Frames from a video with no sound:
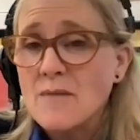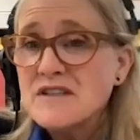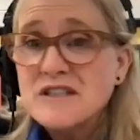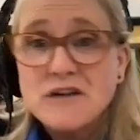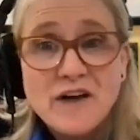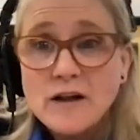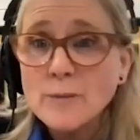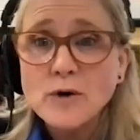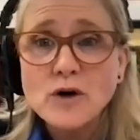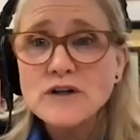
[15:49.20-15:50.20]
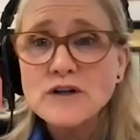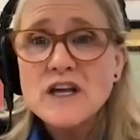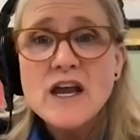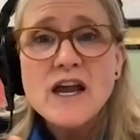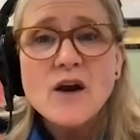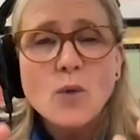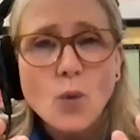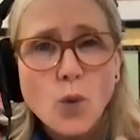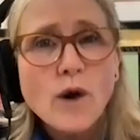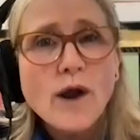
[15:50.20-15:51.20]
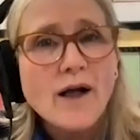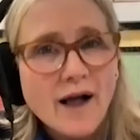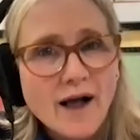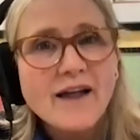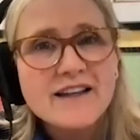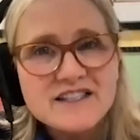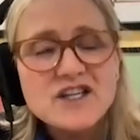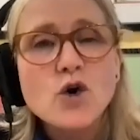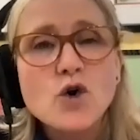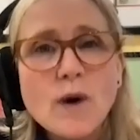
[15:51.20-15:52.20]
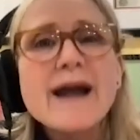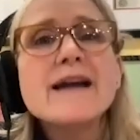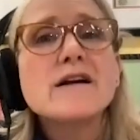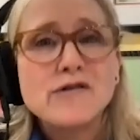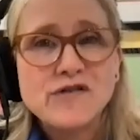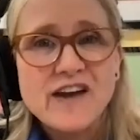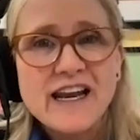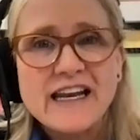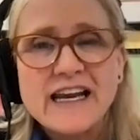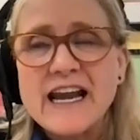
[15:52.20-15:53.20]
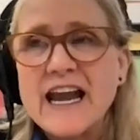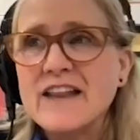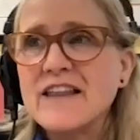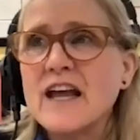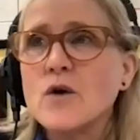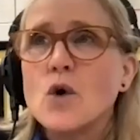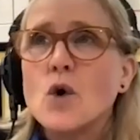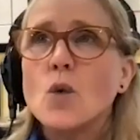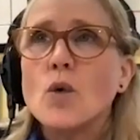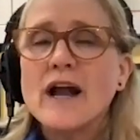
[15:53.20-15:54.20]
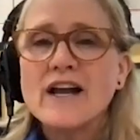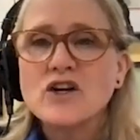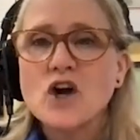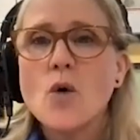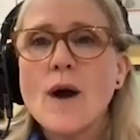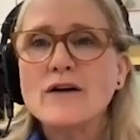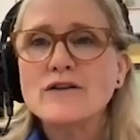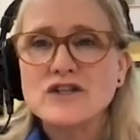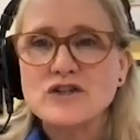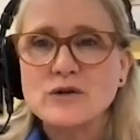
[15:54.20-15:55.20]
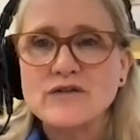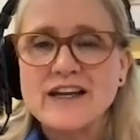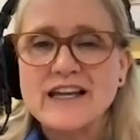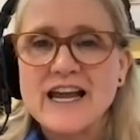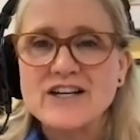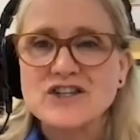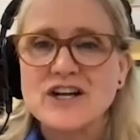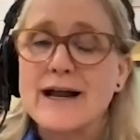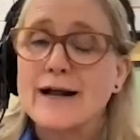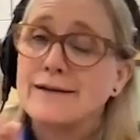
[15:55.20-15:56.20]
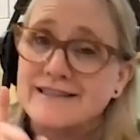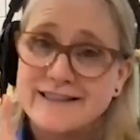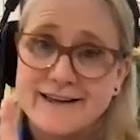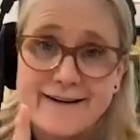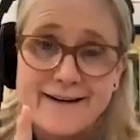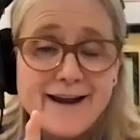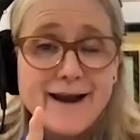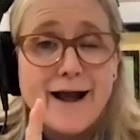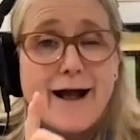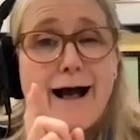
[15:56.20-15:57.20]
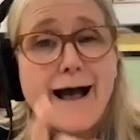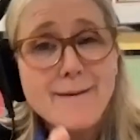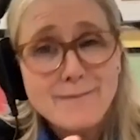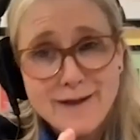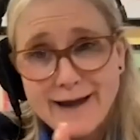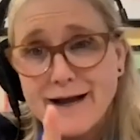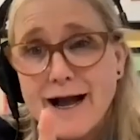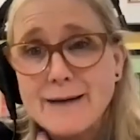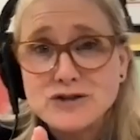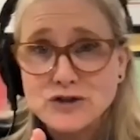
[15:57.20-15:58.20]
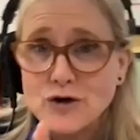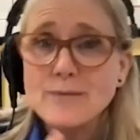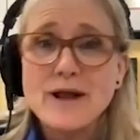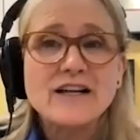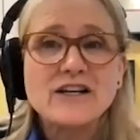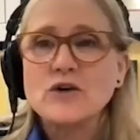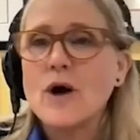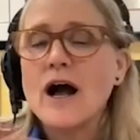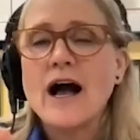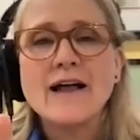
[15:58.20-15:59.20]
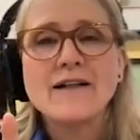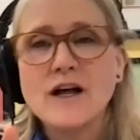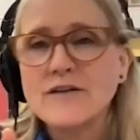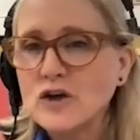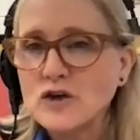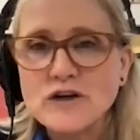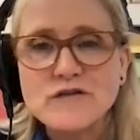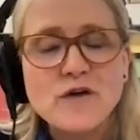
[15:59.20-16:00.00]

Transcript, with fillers: um, developers. Uh, it's great affinity. And then when I go out to do a vacation, now listen, I'm like, I'm sure I'm like you. I love a